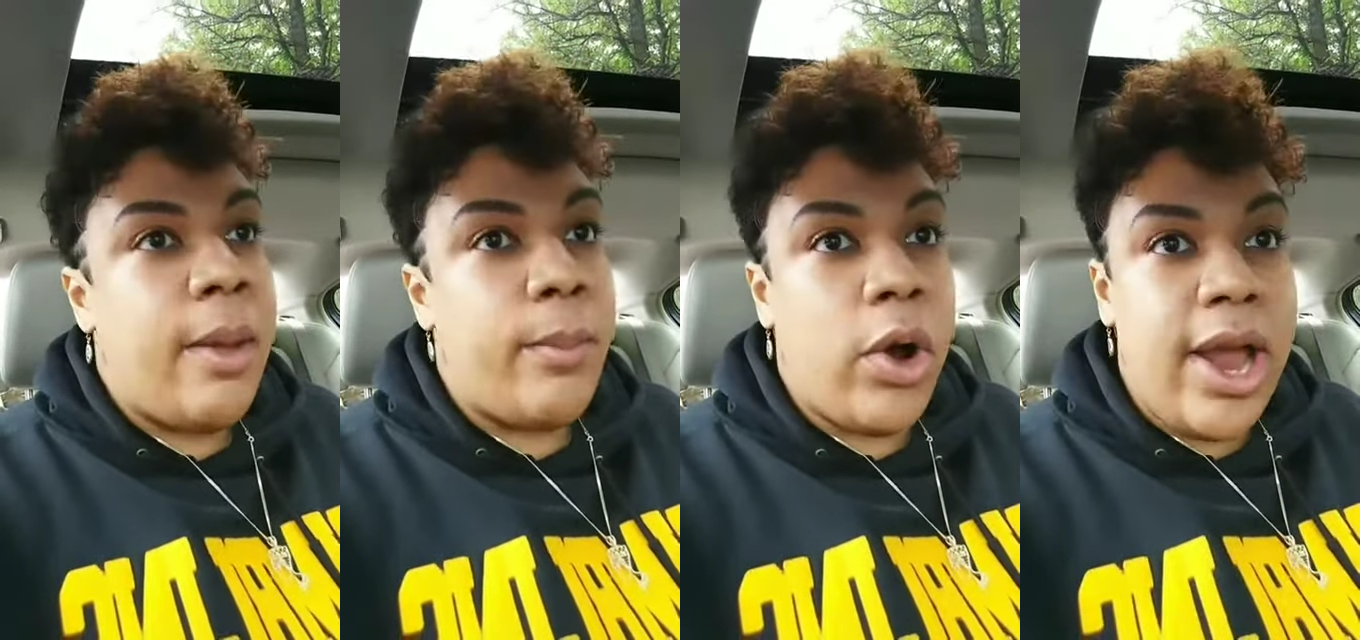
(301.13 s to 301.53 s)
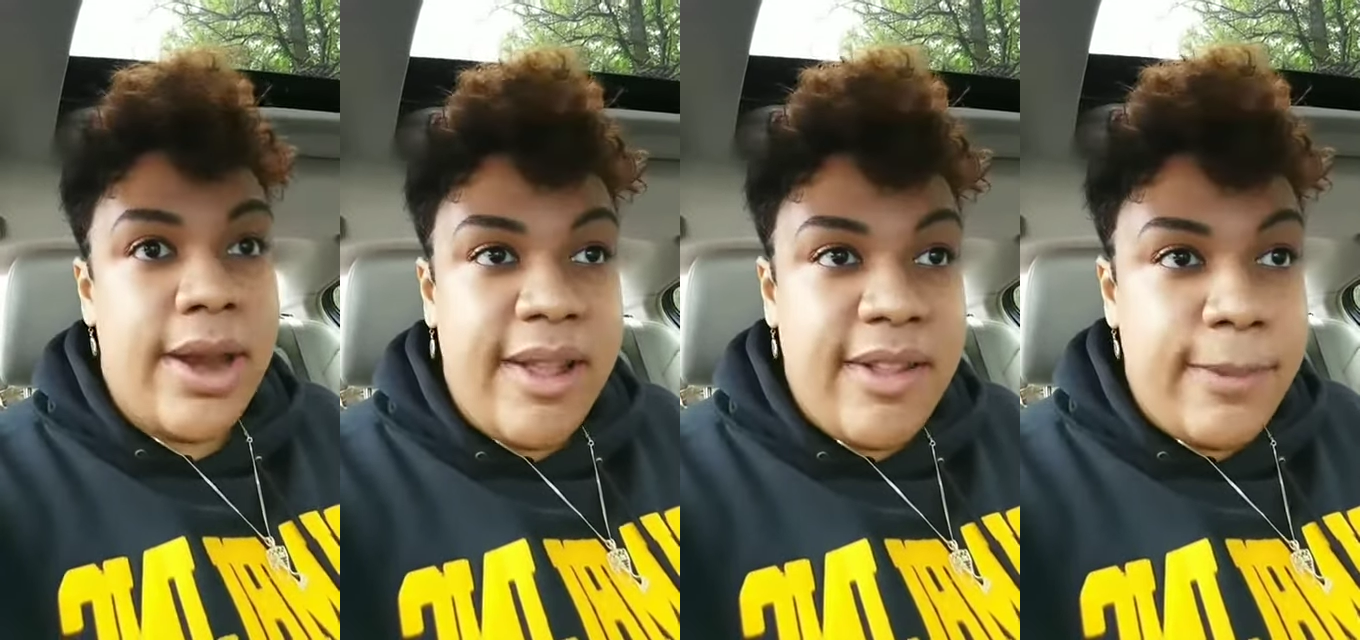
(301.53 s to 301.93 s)
more
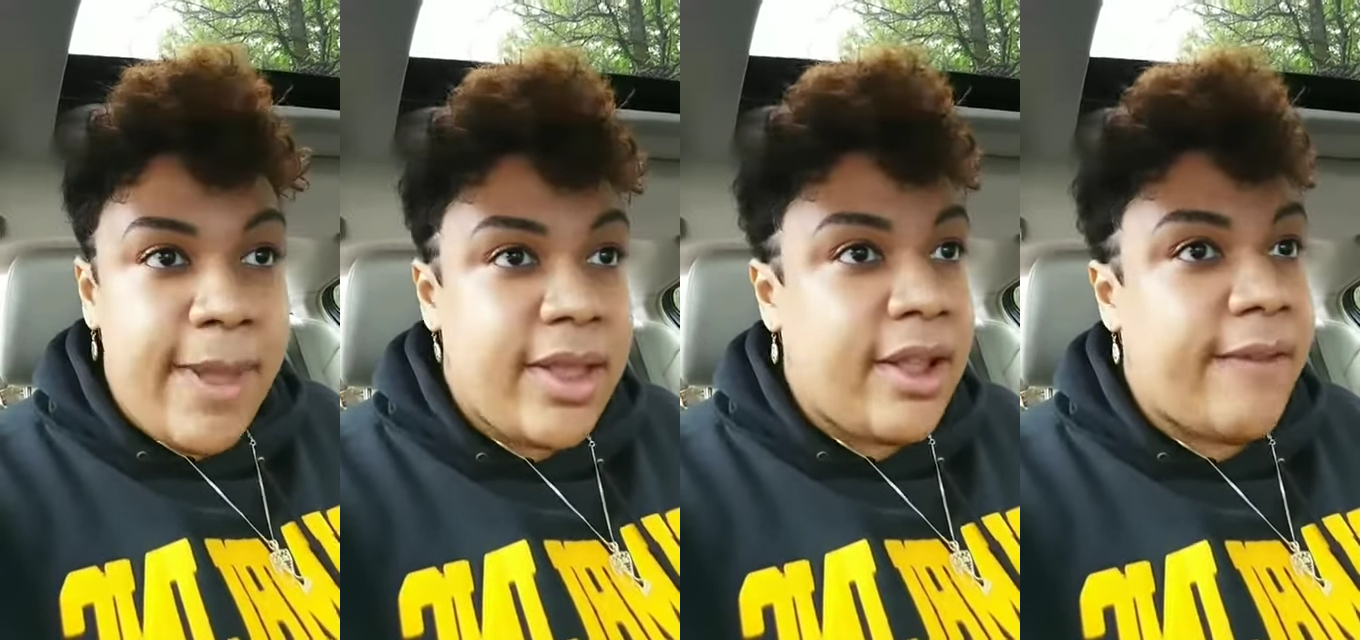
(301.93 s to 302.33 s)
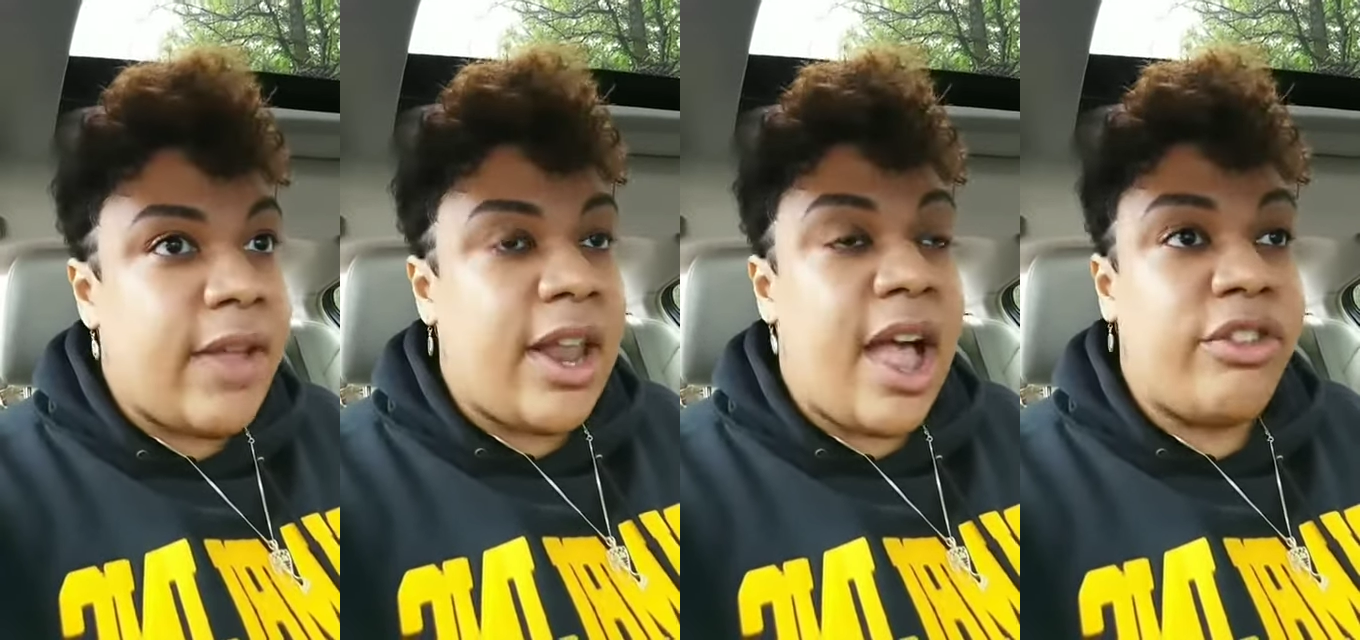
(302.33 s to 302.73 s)
inexpensive,
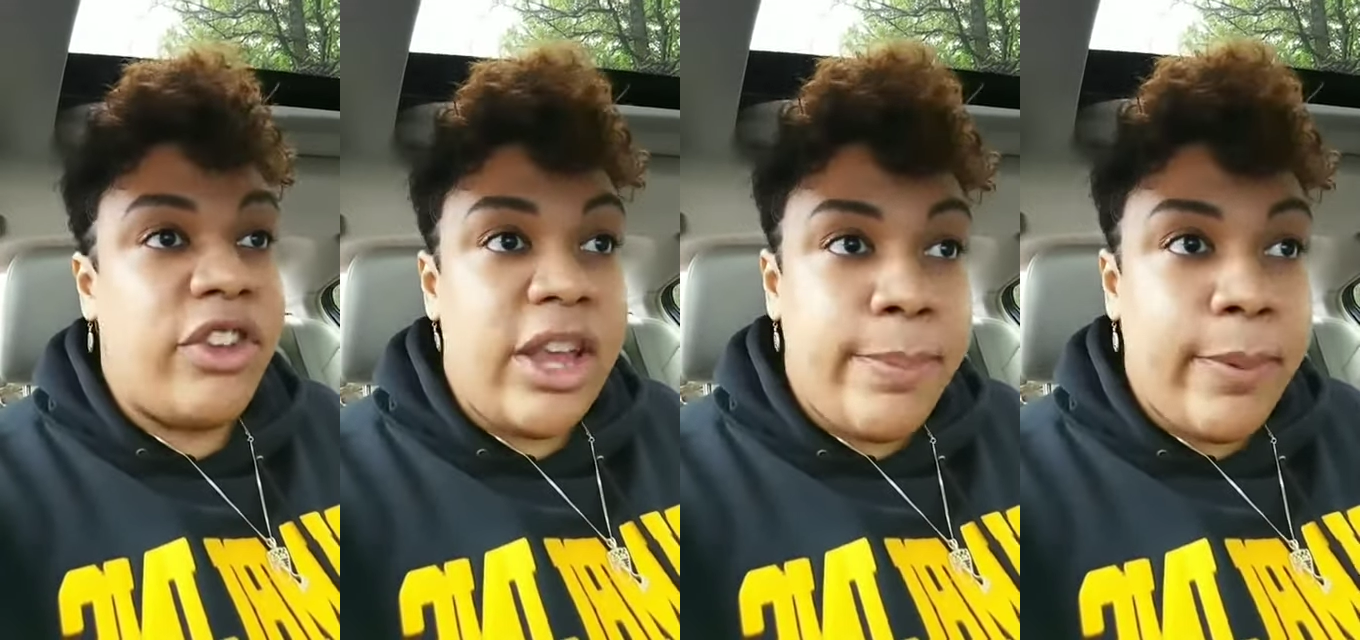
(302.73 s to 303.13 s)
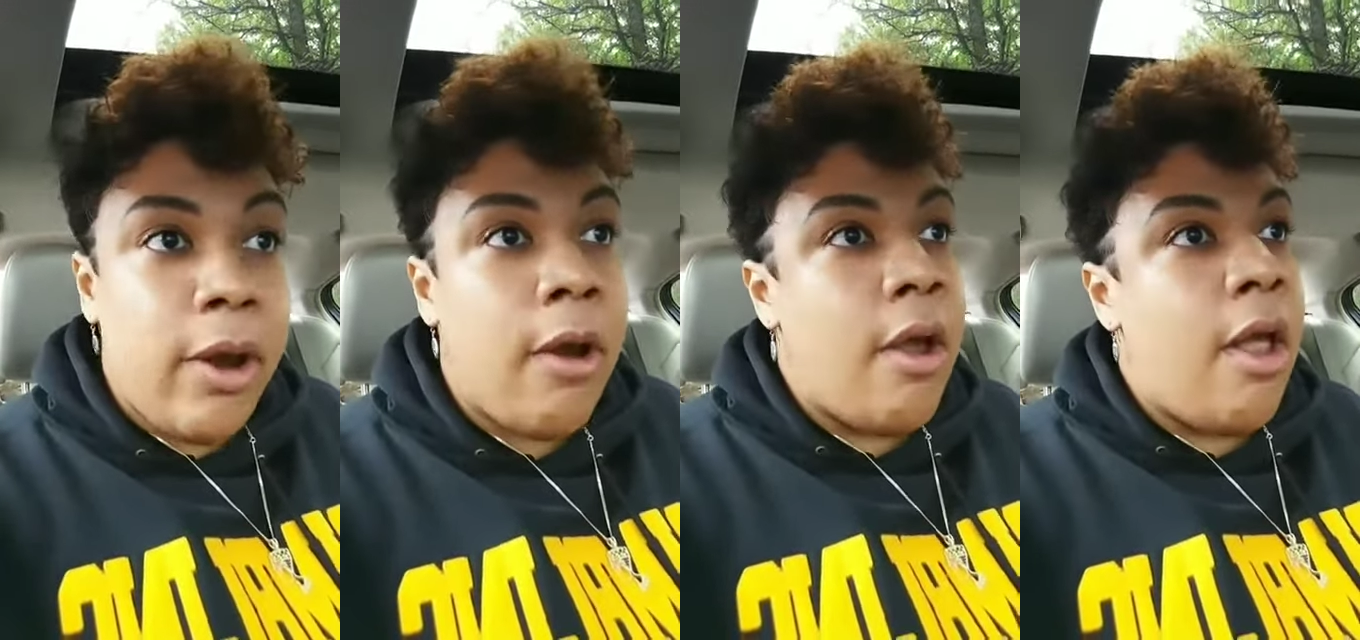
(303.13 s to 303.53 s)
a lot
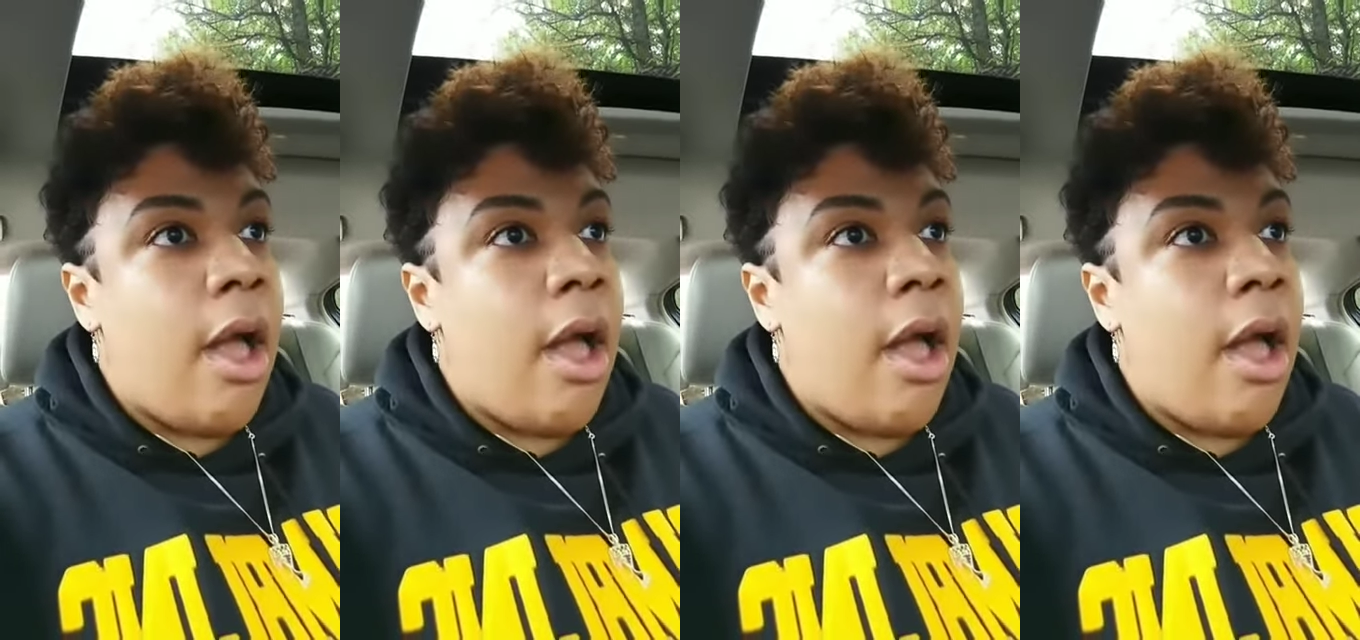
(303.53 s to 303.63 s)
cheaper.